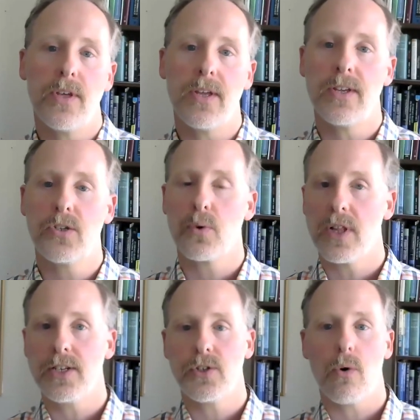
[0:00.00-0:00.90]
this
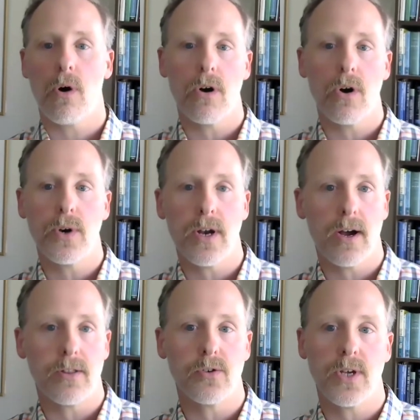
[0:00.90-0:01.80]
relates to our own and
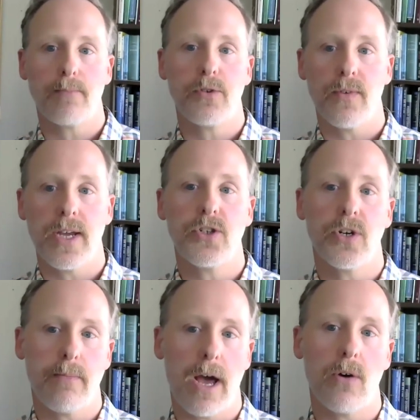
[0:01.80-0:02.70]
others'
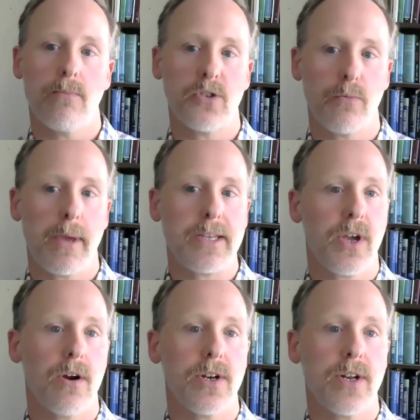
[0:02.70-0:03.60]
observation about measurement-based
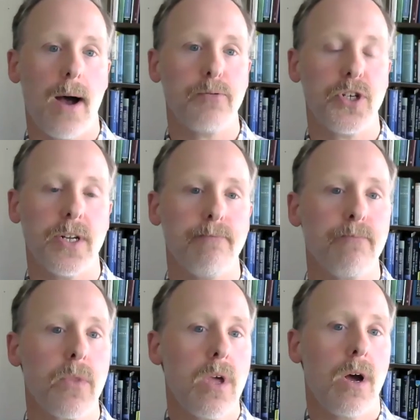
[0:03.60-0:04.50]
care adoption
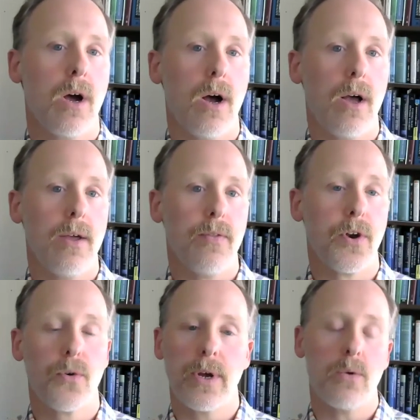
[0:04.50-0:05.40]
and
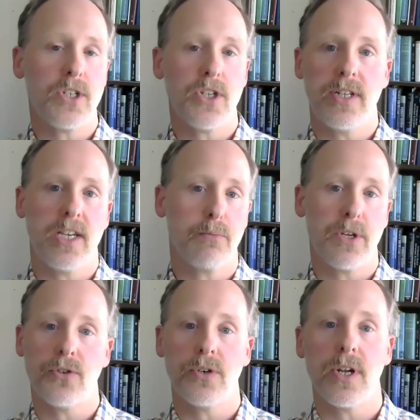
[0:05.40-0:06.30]
the degree to which it takes
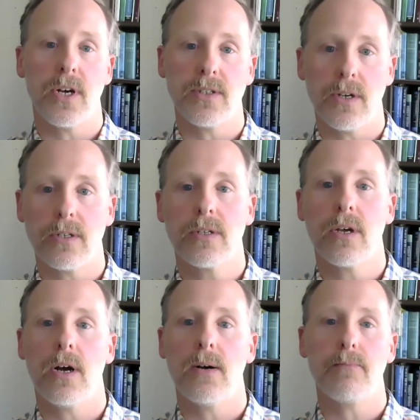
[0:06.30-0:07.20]
place or doesn't.
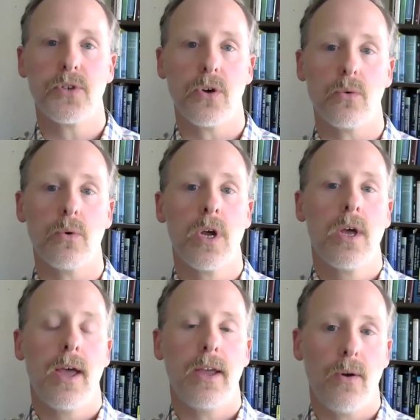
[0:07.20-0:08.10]
So,
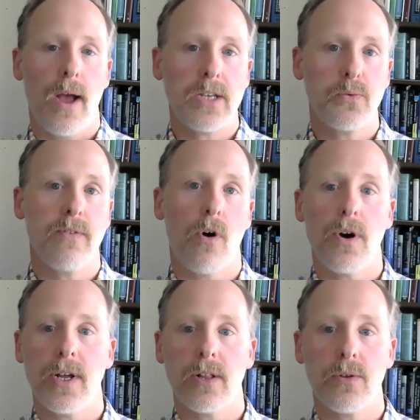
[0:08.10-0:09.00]
as we've
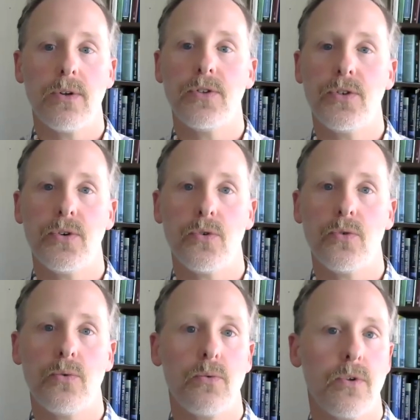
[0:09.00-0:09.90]
already alluded
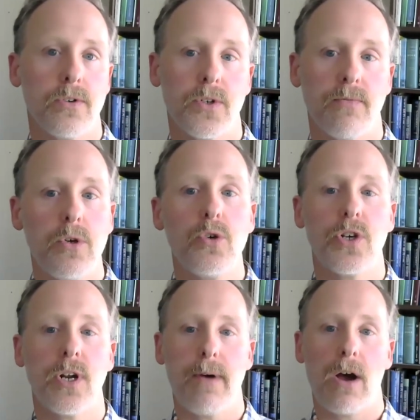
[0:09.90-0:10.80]
to, there's
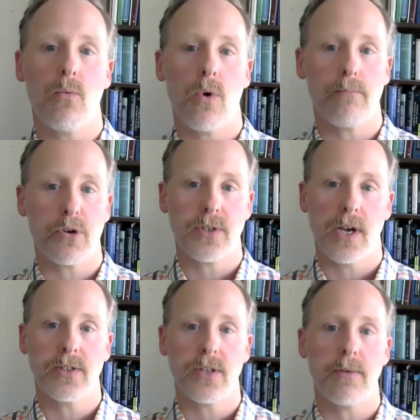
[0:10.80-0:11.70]
confusion about what
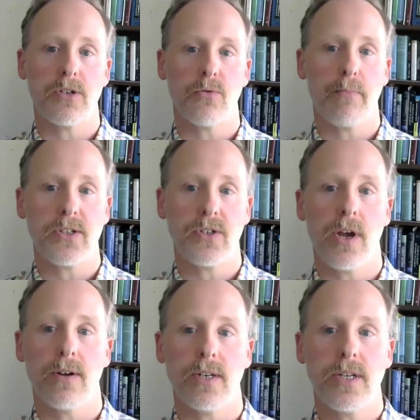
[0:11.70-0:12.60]
precisely measurement-based
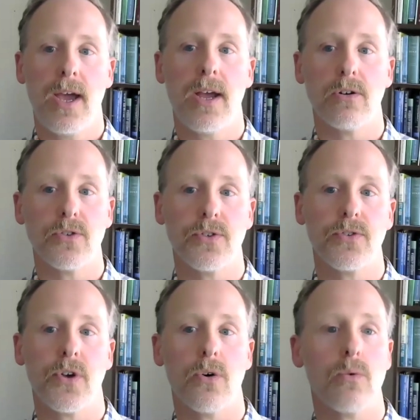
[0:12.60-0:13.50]
care entails, and
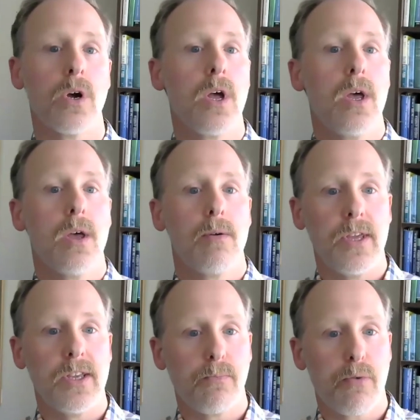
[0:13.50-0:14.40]
so
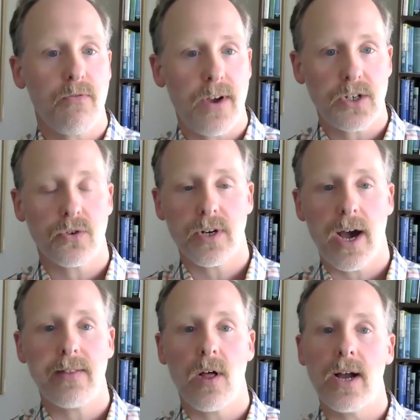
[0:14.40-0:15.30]
these professional
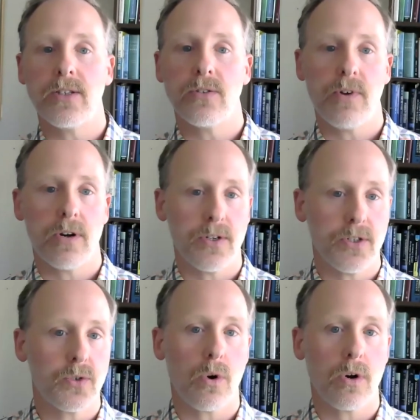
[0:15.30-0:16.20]
guidelines of
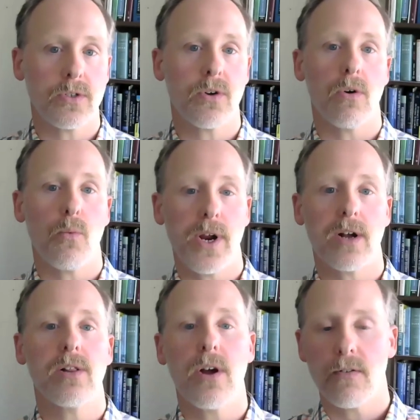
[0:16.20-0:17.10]
various sorts are a way to
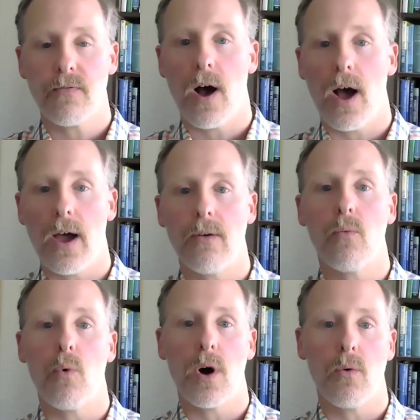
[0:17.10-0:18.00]
clarify
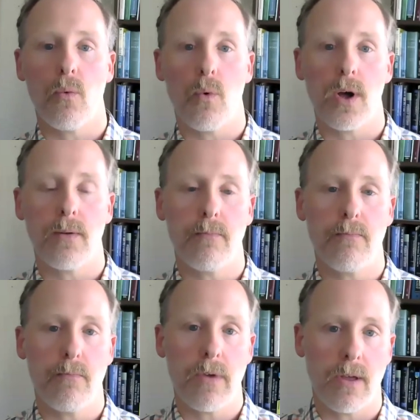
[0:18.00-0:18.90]
what
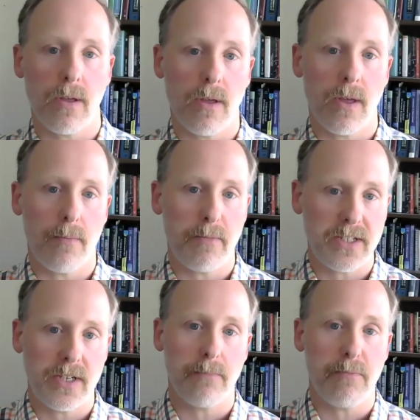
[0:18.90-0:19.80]

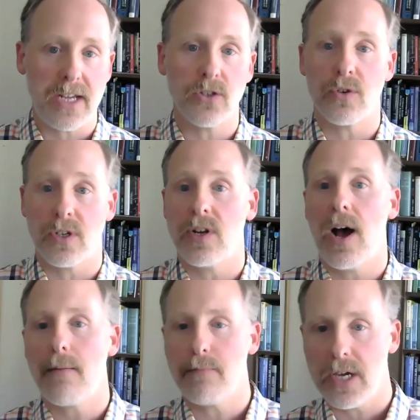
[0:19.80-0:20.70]
MBC means or does
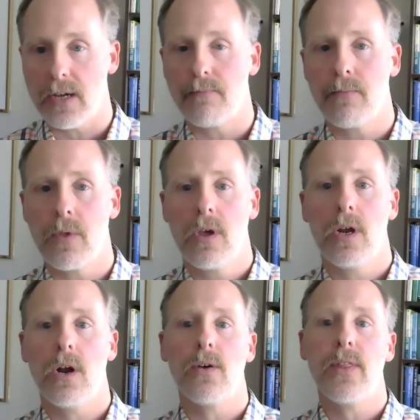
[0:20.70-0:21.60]
not
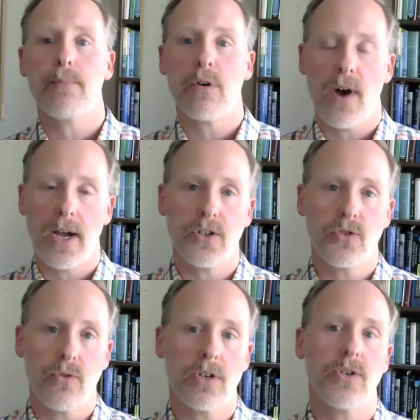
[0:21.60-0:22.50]
mean. And they provide a
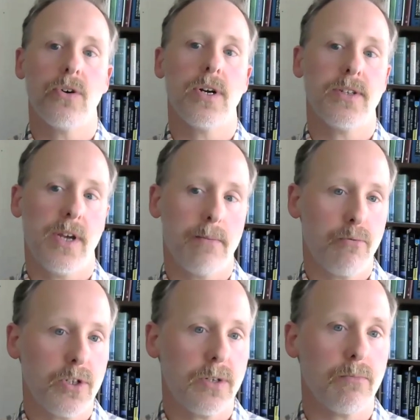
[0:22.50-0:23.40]
structure and a set of
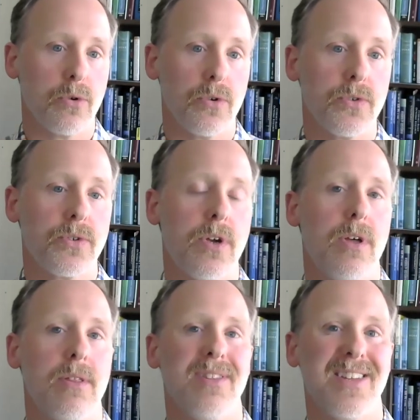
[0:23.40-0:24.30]
principles
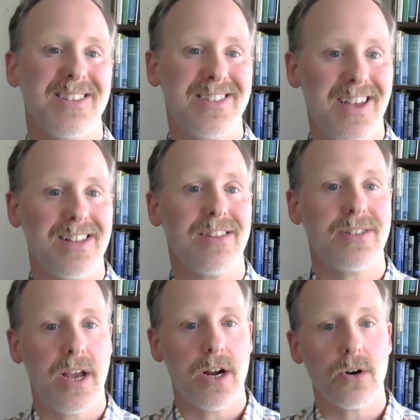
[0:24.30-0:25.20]
that then set the
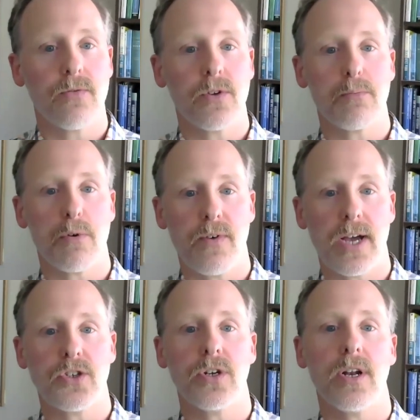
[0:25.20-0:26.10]
standard for the
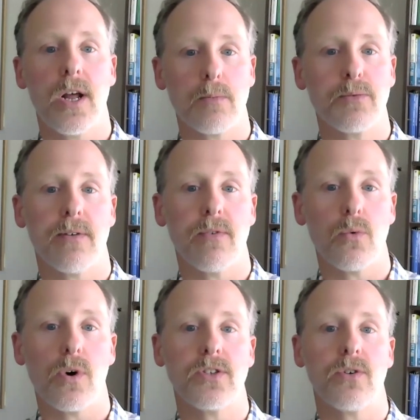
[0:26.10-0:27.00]
profession and helps
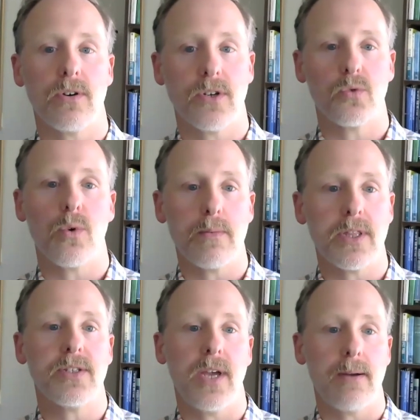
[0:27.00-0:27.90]
everyone start to swim in
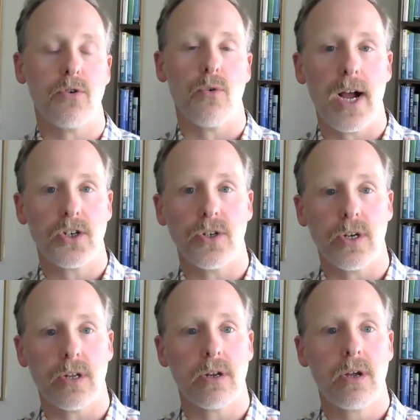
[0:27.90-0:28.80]
the same
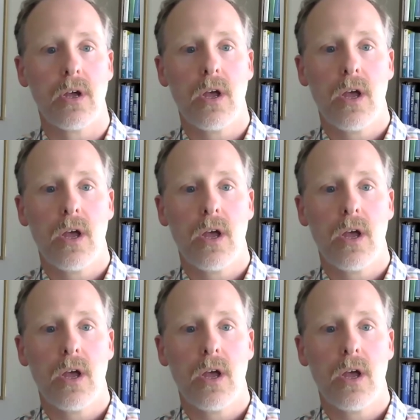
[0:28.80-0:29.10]
direction.